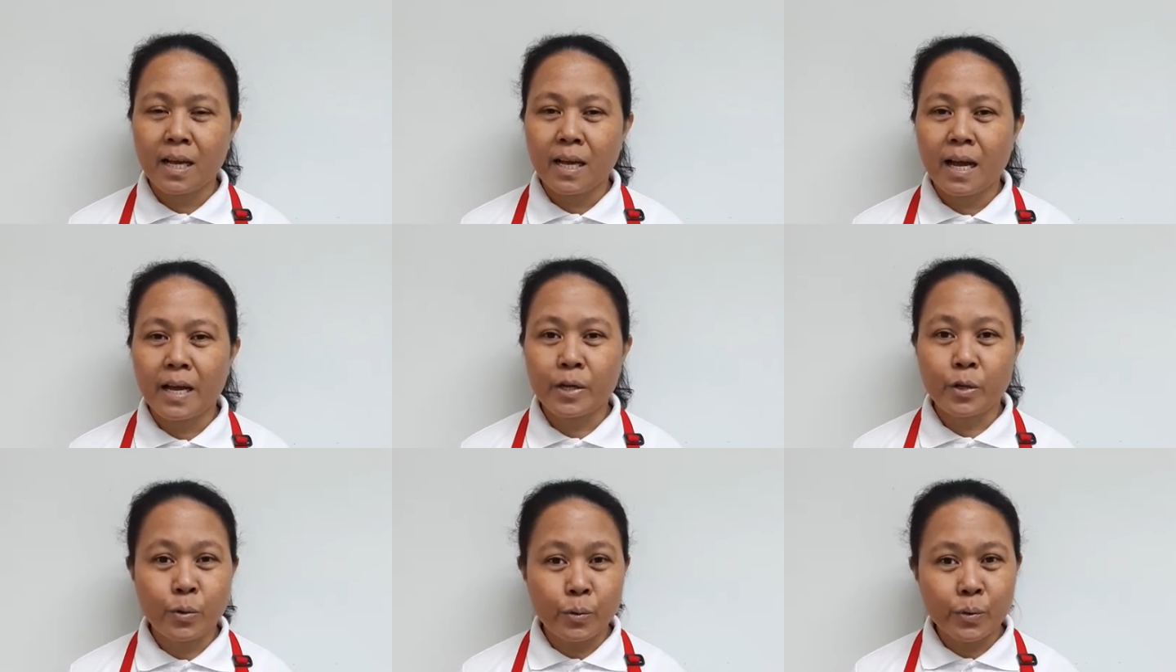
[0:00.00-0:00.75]
I
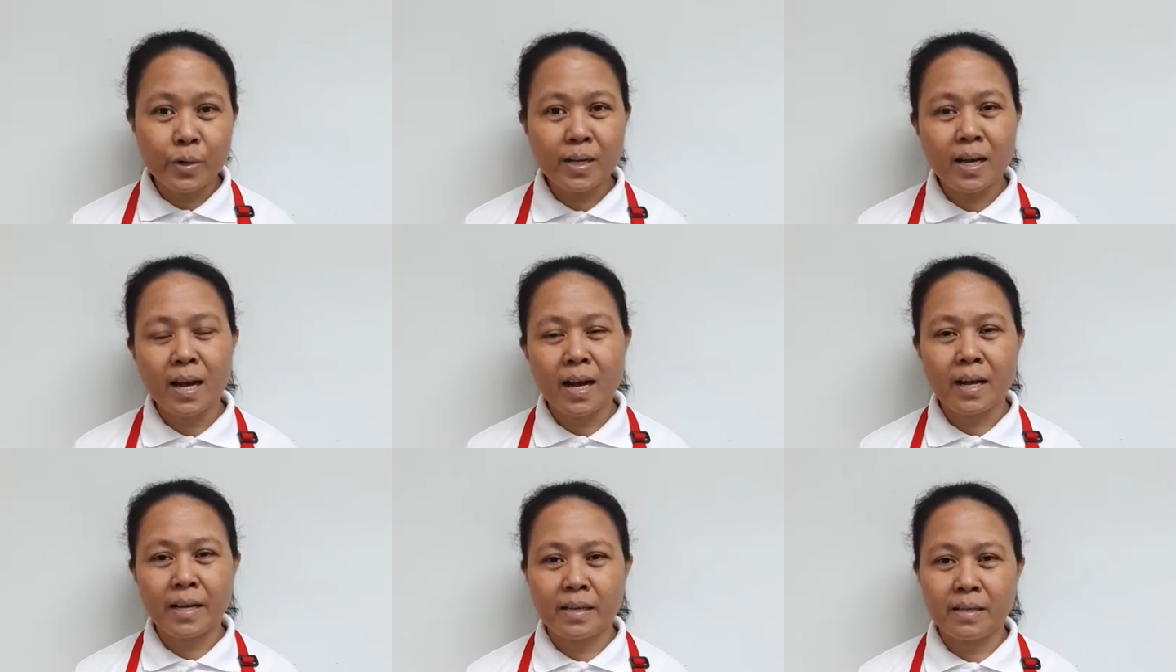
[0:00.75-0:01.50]
cook.
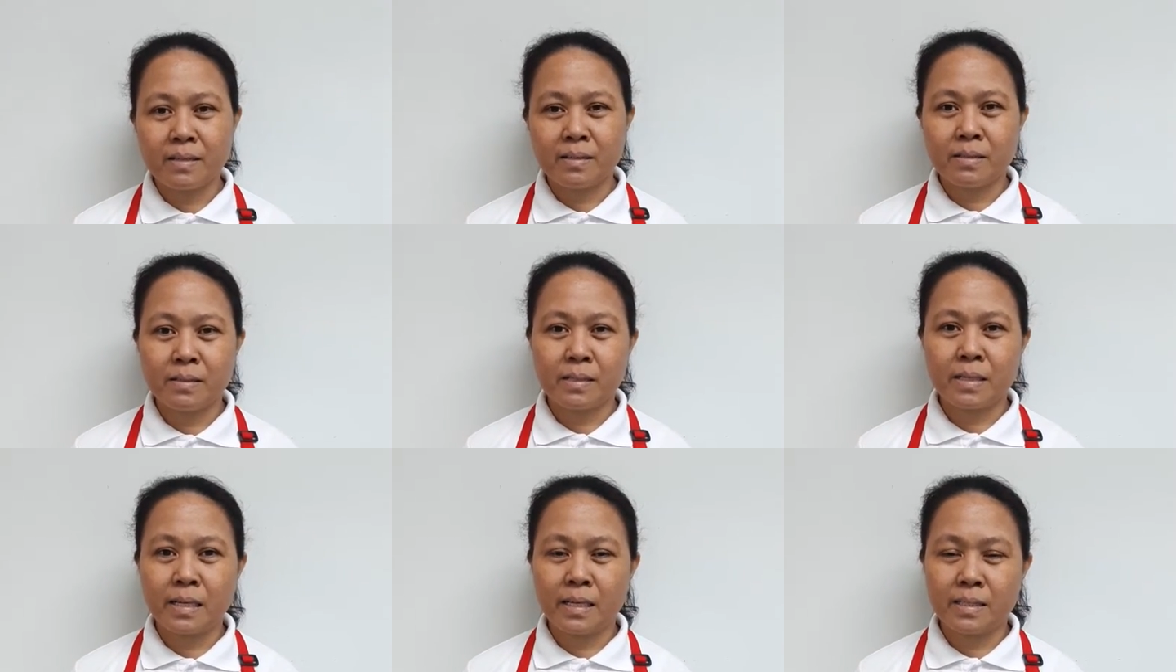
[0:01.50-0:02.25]
I
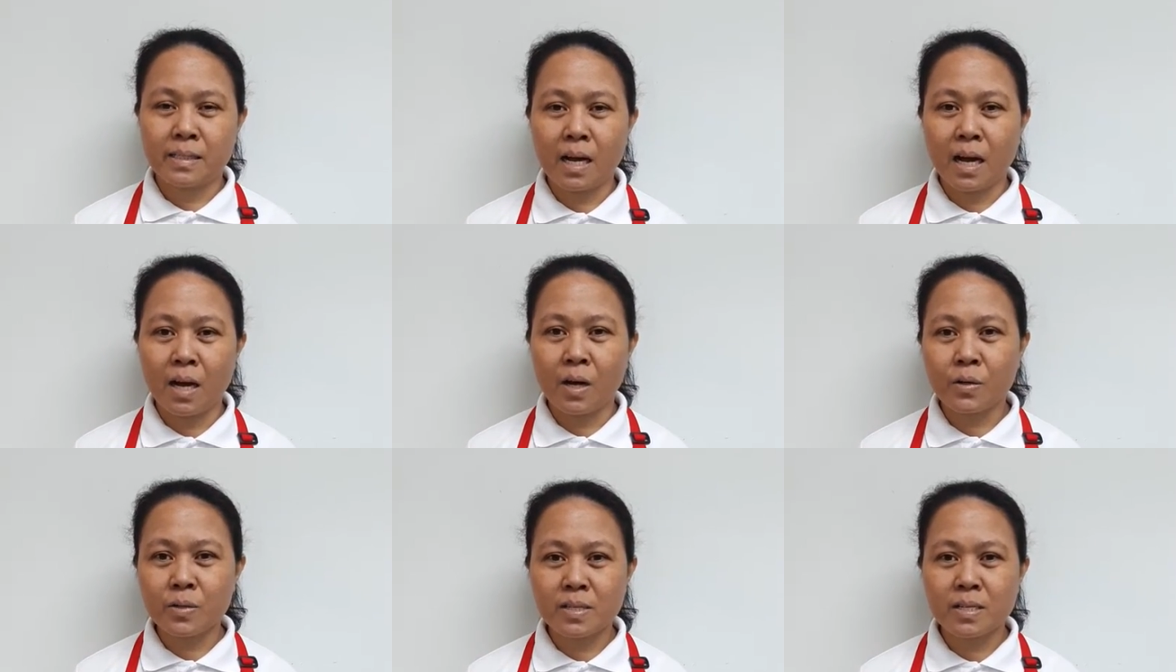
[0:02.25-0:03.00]
clean the
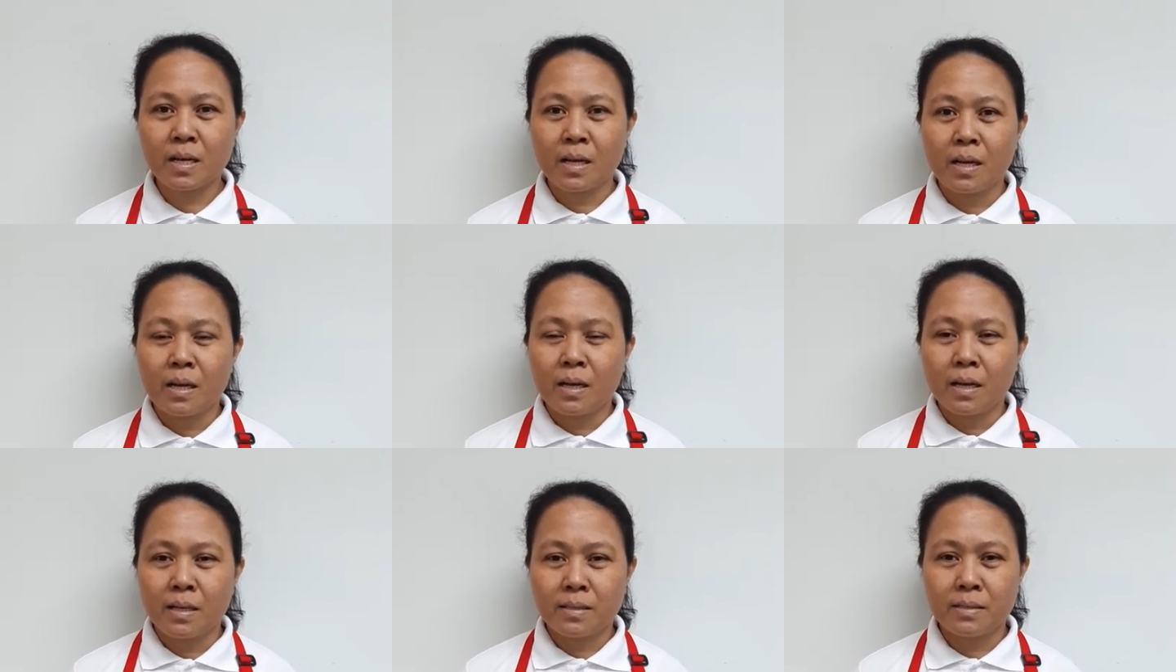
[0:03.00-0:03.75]
house
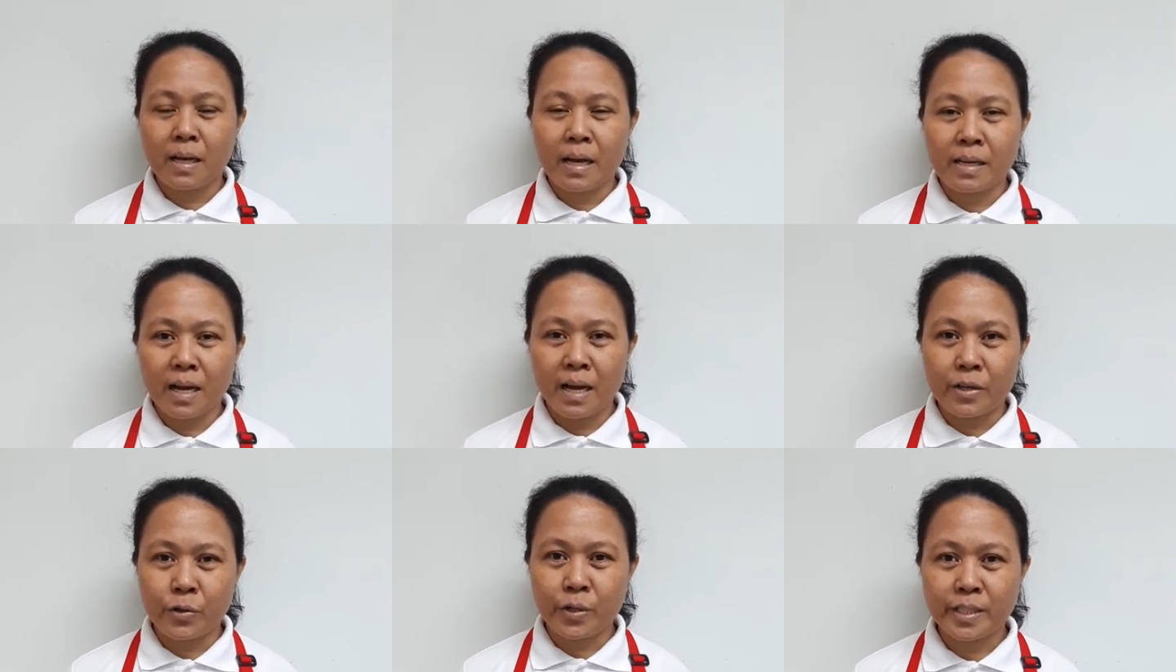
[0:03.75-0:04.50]
and I
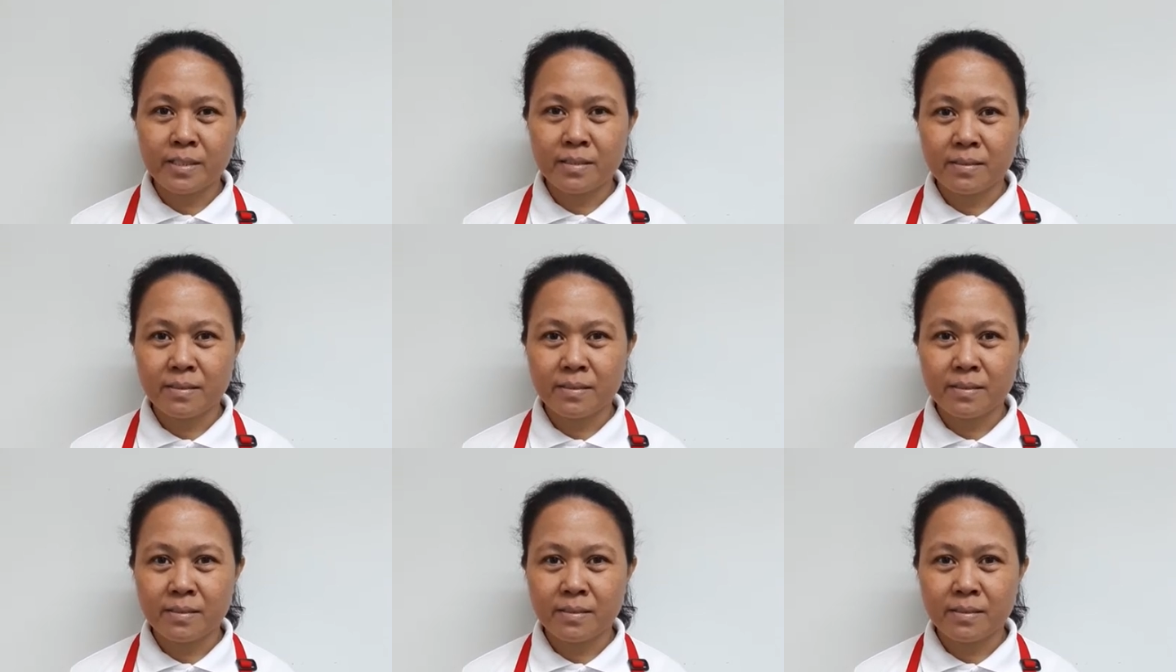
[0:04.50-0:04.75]
iron.